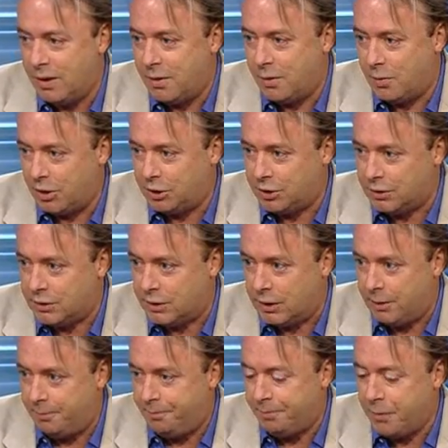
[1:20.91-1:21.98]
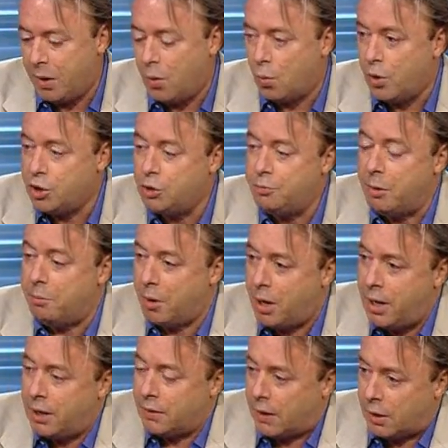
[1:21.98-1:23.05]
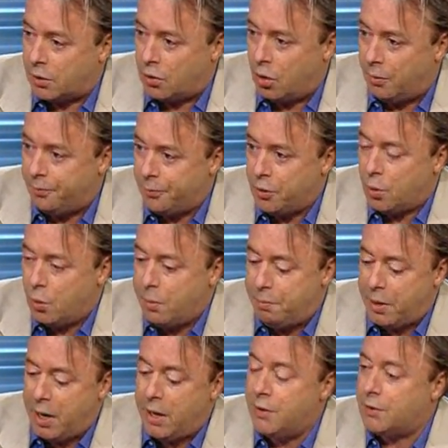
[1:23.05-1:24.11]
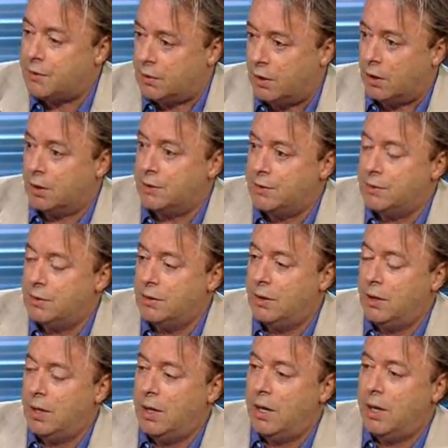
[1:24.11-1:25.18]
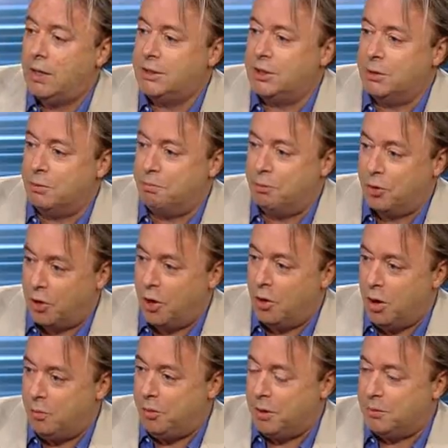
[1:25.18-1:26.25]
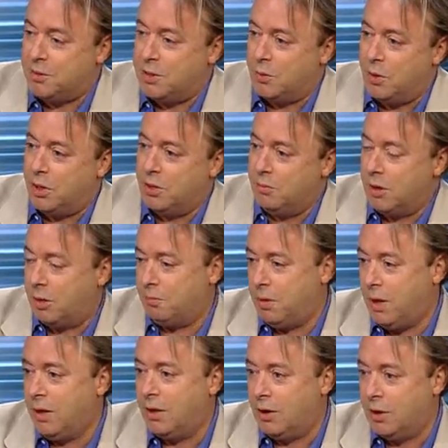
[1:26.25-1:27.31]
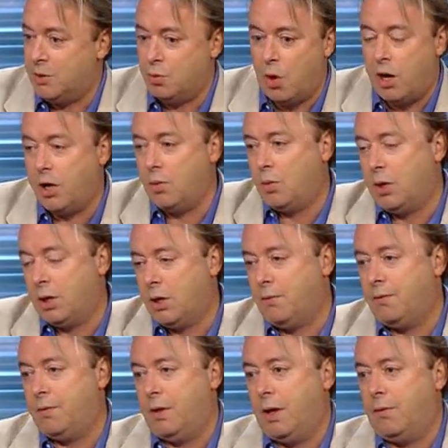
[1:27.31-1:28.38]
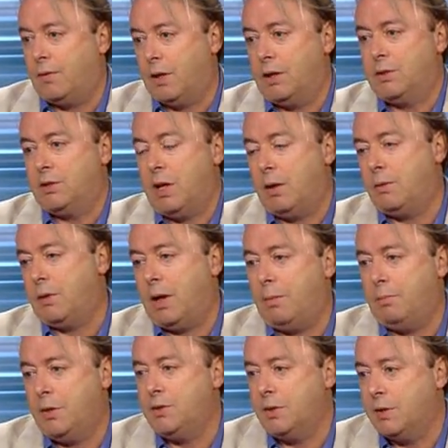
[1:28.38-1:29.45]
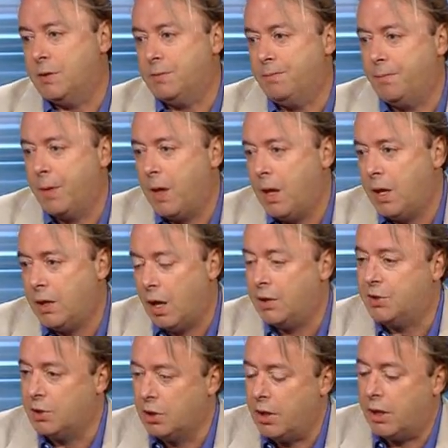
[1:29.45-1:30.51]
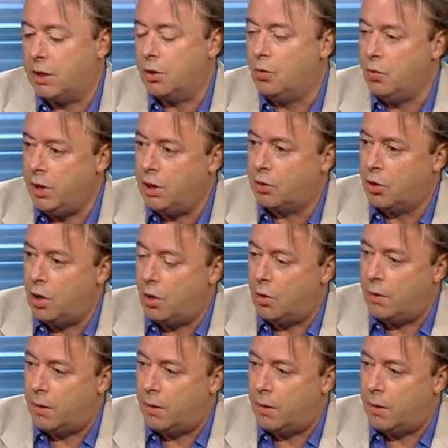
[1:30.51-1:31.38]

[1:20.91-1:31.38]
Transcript: the Russian time. We should be buying that crop. You know, we pay the Turks to grow opium so we can make painkillers. Why don't we give the Afghans that, that business? You know, um, Until they can regrow